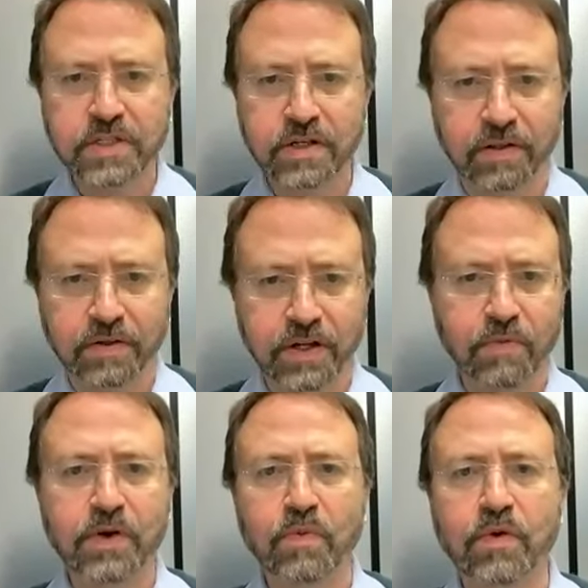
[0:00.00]
still. We
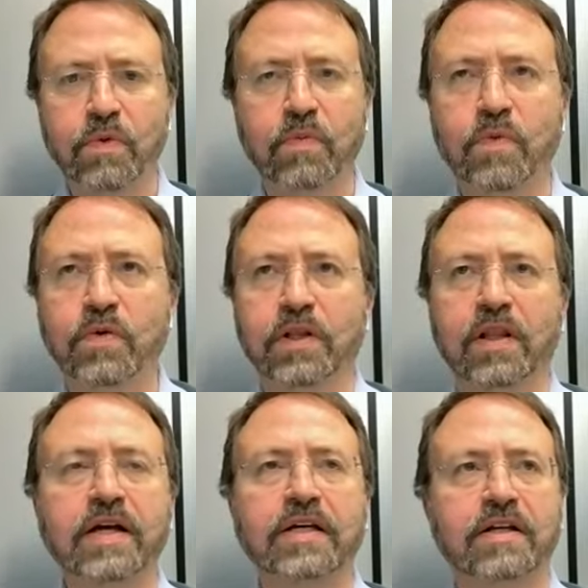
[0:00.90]
were
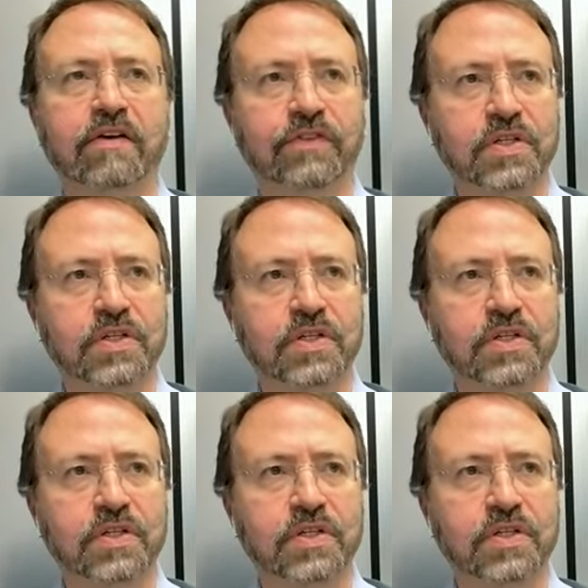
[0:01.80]
lucky enough